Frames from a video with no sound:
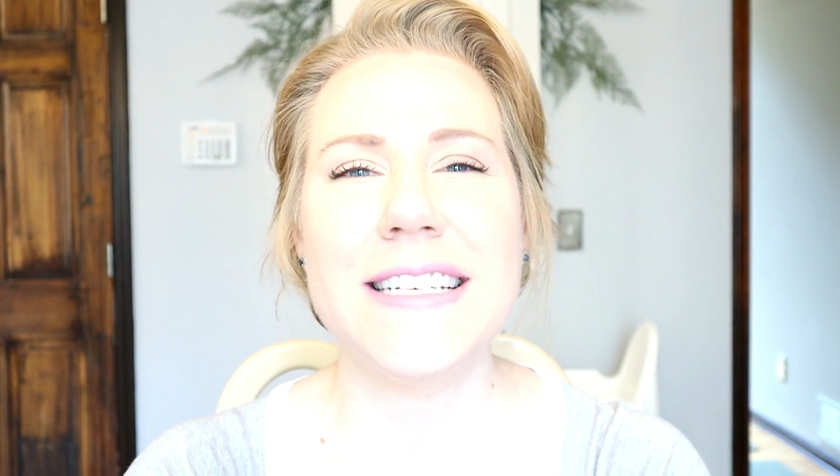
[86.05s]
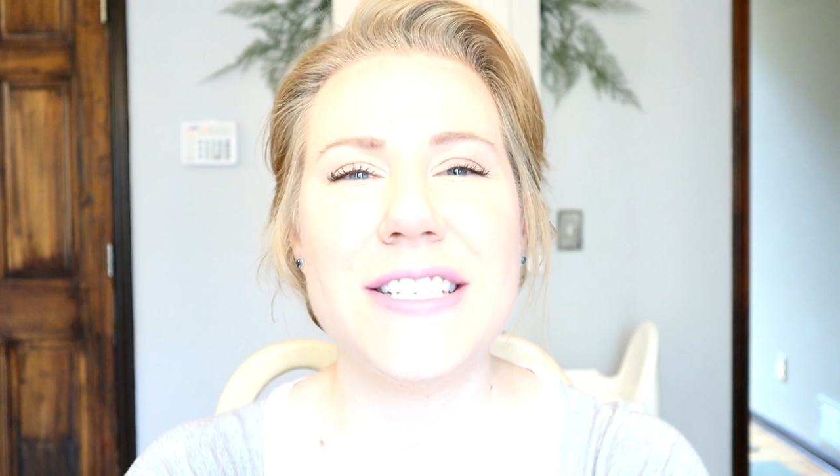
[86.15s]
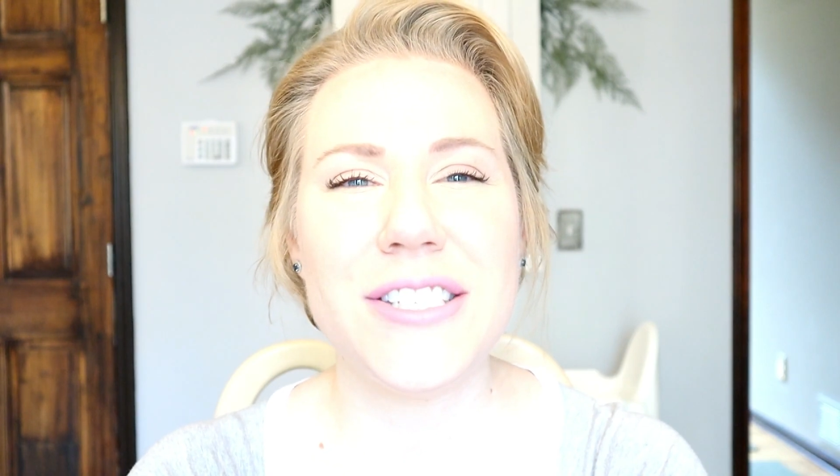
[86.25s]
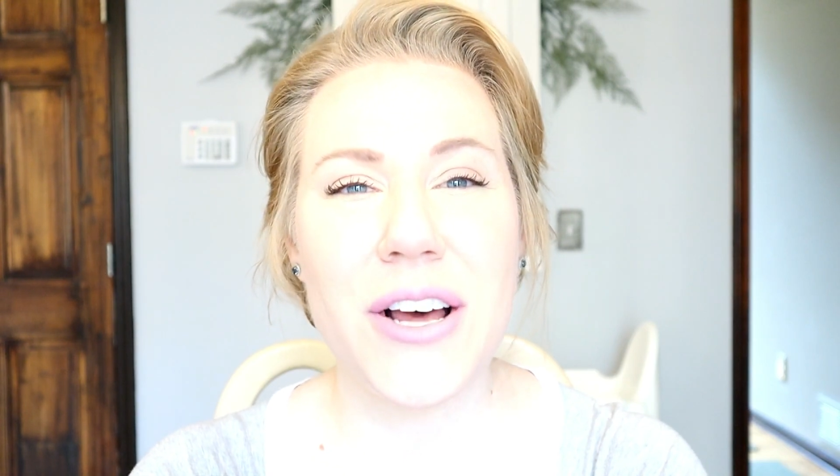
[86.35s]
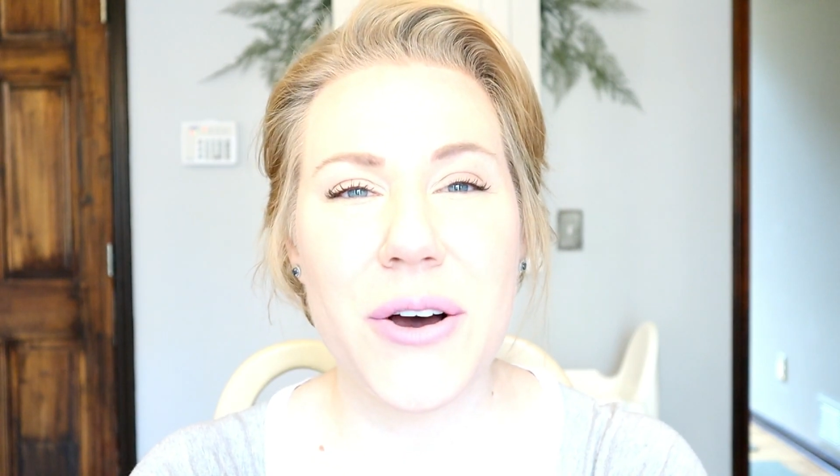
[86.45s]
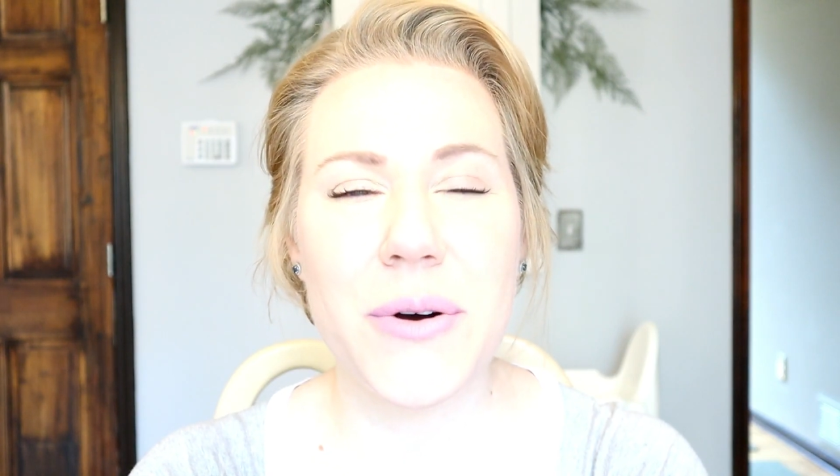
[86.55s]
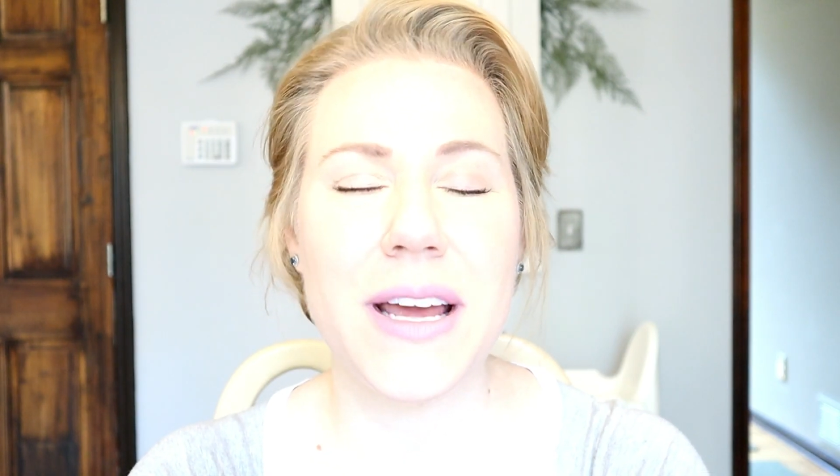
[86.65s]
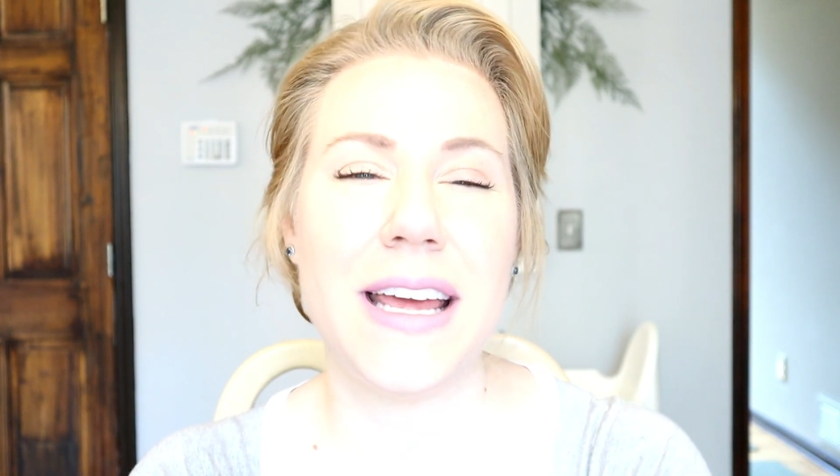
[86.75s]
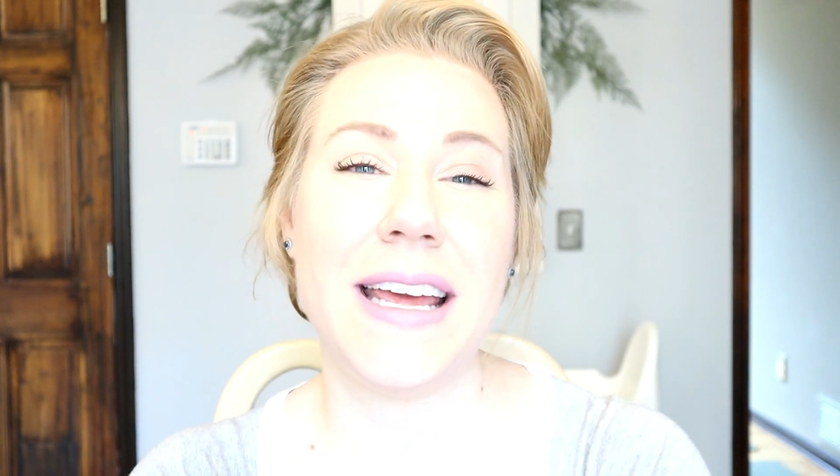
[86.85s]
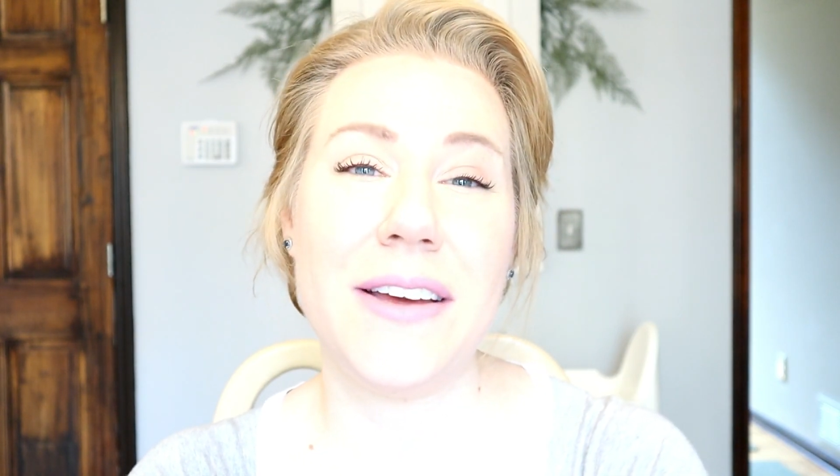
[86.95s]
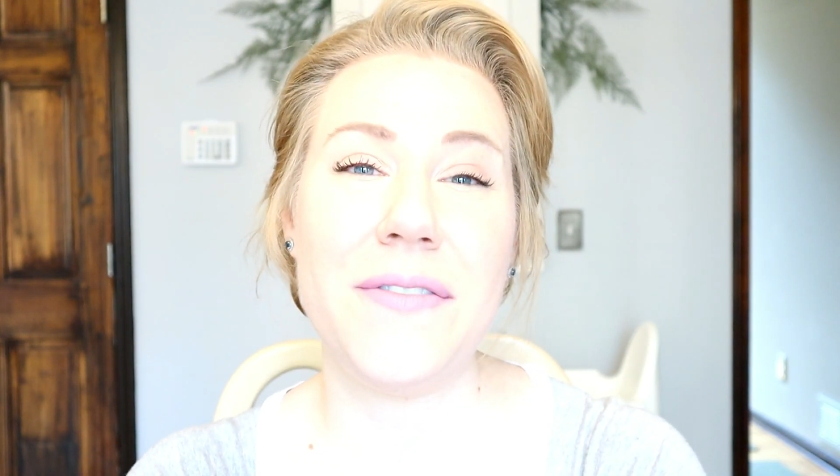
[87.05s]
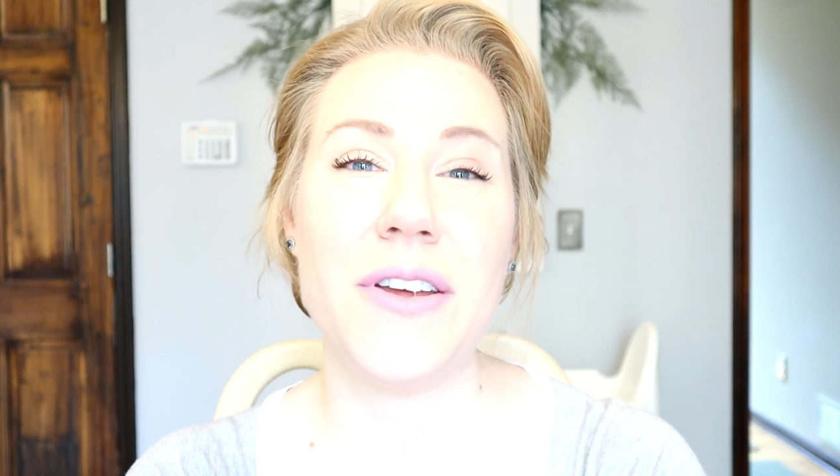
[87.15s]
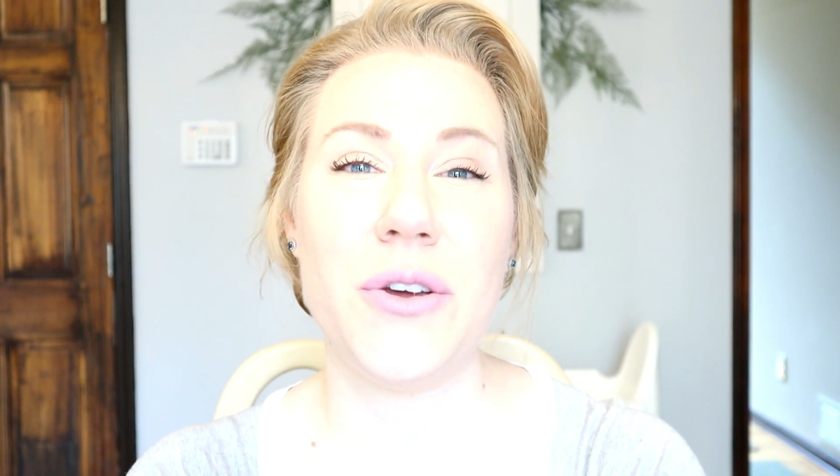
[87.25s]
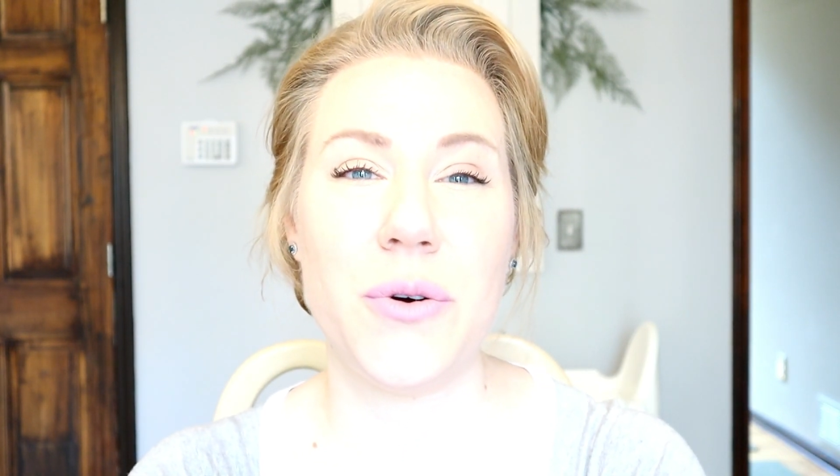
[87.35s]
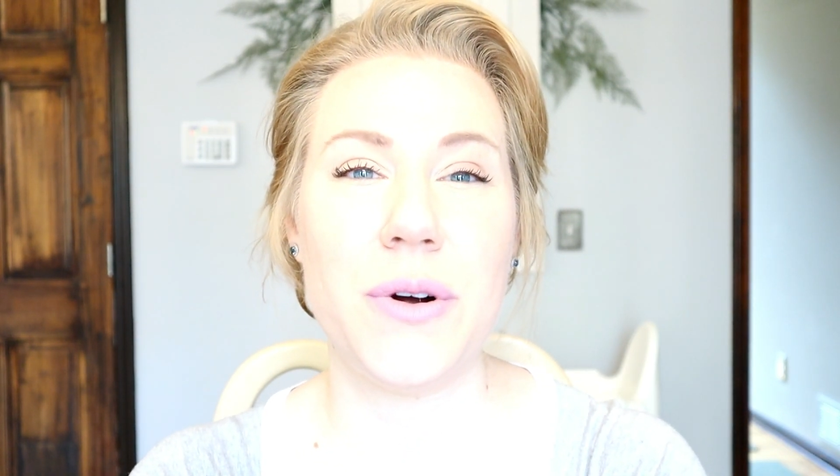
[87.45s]
So
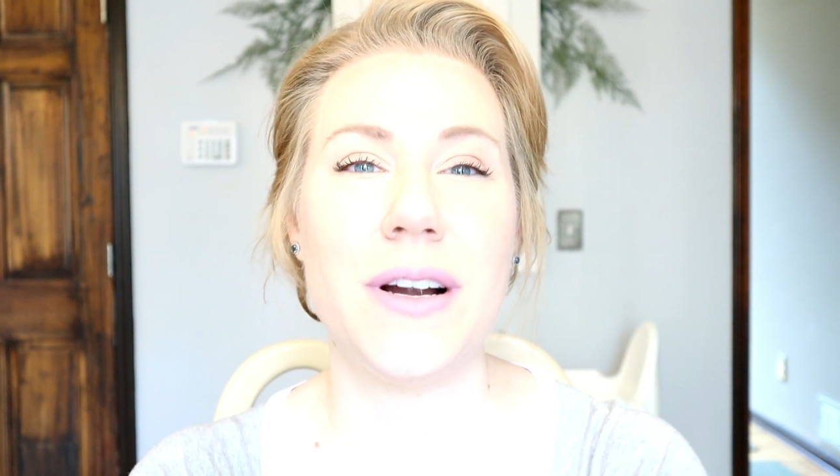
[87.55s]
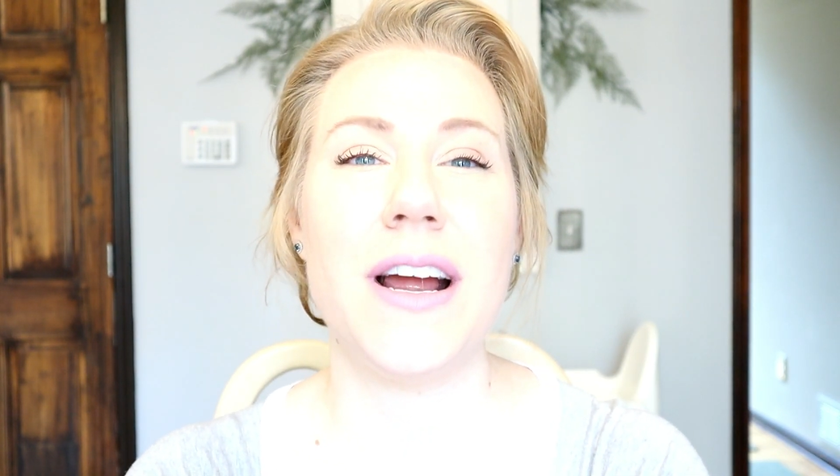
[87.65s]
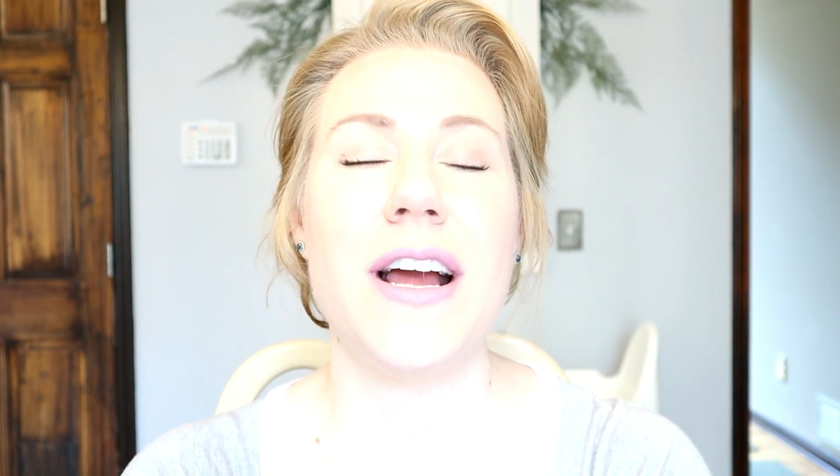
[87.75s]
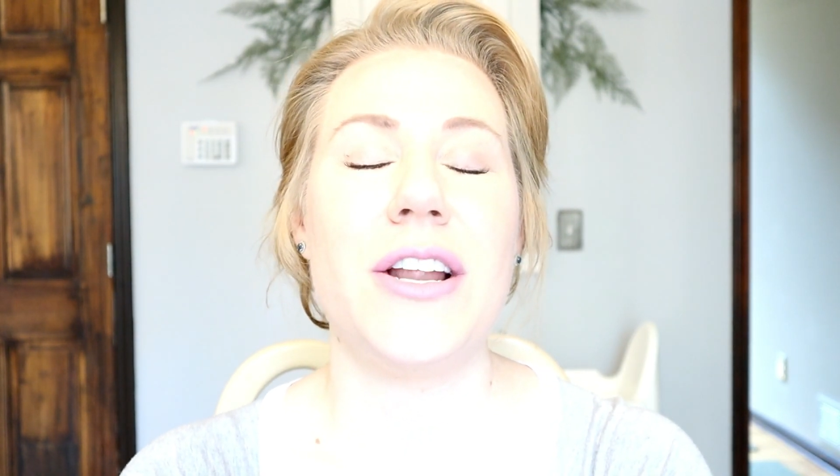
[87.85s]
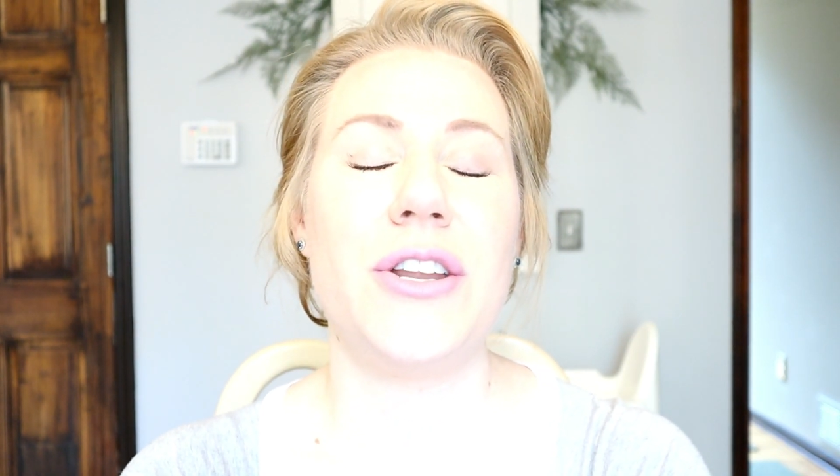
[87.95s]
if you're